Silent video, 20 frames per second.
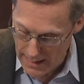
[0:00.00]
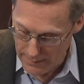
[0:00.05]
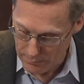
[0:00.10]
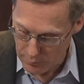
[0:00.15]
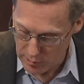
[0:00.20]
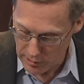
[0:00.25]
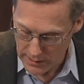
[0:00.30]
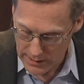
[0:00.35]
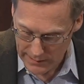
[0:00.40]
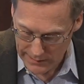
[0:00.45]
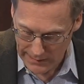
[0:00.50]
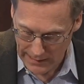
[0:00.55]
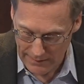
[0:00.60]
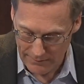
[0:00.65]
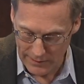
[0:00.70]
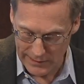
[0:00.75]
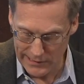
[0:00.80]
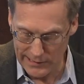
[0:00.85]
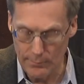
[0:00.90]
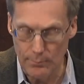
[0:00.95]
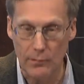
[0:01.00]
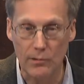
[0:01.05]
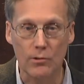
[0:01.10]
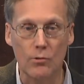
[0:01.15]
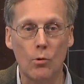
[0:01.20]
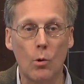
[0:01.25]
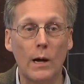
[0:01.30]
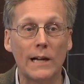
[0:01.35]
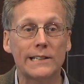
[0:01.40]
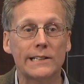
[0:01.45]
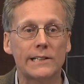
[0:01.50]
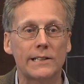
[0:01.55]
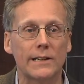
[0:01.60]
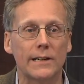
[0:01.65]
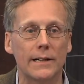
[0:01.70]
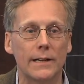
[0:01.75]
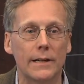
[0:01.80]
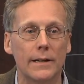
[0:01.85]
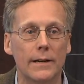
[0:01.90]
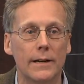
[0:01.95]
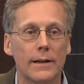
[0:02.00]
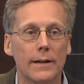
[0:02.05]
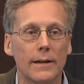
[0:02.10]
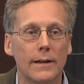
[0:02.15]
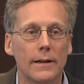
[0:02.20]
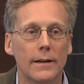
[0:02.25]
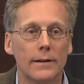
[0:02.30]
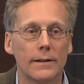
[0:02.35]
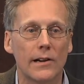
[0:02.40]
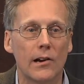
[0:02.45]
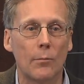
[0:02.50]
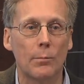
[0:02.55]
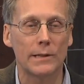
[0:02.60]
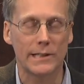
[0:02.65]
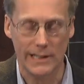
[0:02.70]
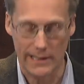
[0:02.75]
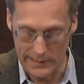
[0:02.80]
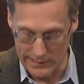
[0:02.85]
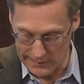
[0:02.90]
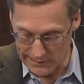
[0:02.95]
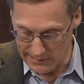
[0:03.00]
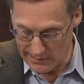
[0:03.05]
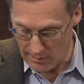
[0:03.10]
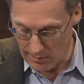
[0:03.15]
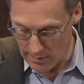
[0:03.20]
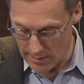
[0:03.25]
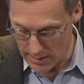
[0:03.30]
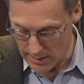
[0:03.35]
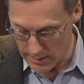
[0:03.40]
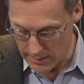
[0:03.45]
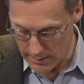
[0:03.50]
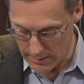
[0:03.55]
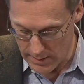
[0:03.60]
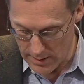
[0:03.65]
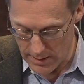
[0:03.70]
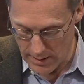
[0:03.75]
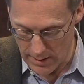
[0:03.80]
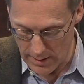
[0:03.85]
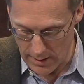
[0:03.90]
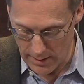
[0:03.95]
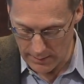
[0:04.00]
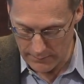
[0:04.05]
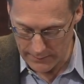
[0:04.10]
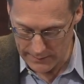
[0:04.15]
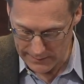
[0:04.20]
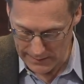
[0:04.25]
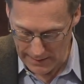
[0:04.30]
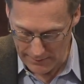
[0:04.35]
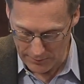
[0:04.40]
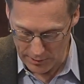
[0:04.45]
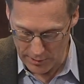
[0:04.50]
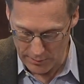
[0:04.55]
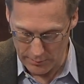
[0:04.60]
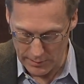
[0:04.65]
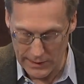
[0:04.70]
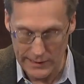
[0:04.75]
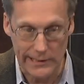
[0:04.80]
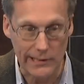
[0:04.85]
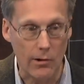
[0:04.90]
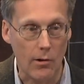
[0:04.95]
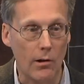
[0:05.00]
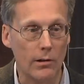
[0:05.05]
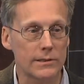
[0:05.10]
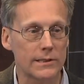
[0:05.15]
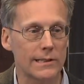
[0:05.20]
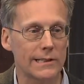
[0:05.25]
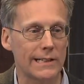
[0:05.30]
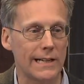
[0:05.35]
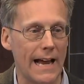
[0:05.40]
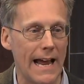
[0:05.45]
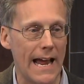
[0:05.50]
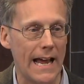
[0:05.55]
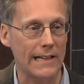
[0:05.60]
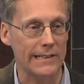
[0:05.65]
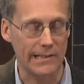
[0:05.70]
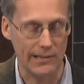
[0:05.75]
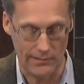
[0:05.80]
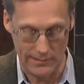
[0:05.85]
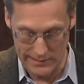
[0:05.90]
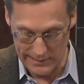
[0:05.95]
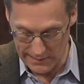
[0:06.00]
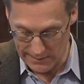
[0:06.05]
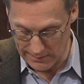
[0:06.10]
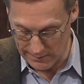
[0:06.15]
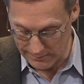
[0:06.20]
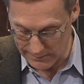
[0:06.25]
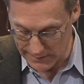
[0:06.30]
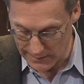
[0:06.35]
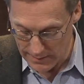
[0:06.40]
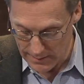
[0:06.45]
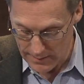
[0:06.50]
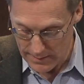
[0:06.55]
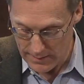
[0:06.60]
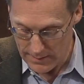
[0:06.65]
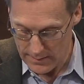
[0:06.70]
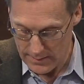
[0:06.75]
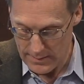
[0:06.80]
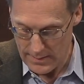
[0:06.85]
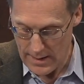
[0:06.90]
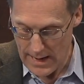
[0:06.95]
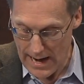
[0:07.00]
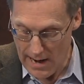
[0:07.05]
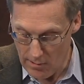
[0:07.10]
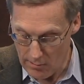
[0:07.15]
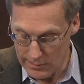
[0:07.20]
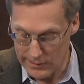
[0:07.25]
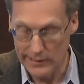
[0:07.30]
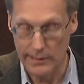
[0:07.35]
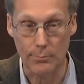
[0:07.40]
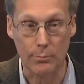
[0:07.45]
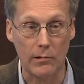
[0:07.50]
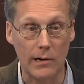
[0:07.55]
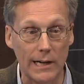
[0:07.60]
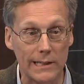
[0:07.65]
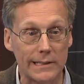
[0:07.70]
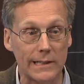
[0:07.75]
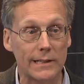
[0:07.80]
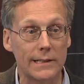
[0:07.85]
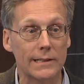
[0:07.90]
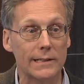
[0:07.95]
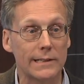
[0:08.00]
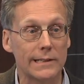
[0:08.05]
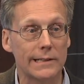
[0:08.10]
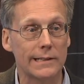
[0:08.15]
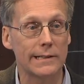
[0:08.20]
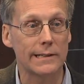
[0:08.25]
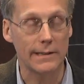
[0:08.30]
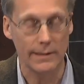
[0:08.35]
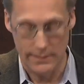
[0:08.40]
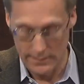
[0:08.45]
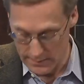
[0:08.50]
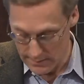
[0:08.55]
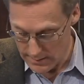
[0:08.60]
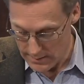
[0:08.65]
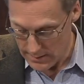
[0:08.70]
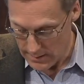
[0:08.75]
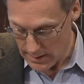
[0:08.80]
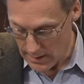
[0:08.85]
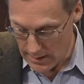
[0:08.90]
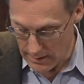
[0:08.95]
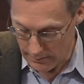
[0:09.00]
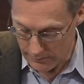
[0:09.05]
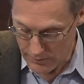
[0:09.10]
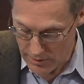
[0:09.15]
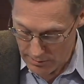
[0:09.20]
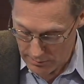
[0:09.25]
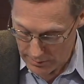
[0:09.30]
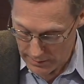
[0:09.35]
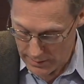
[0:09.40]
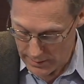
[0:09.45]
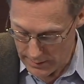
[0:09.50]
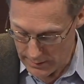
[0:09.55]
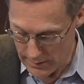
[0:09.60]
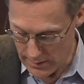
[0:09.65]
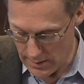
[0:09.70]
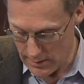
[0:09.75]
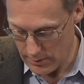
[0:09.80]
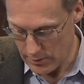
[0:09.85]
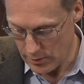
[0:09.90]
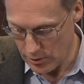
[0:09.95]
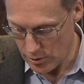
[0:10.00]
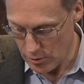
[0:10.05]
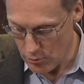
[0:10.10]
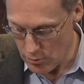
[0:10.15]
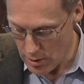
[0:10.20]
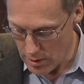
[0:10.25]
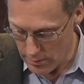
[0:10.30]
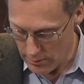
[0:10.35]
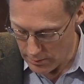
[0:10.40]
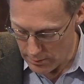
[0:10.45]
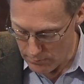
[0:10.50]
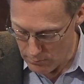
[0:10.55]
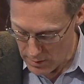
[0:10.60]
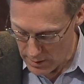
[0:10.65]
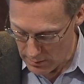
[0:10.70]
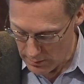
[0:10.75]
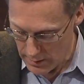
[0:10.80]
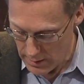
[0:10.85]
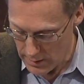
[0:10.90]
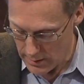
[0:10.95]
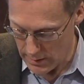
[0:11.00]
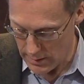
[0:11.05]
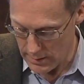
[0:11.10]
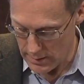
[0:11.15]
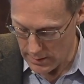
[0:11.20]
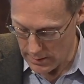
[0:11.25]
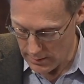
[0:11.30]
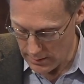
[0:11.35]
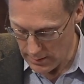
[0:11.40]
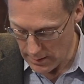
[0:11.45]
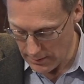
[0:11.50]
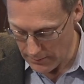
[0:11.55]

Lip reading: Brookings. I have a simple question to help us get started this afternoon. Let's all just ask ourselves, how is the presence of nearly 200 million,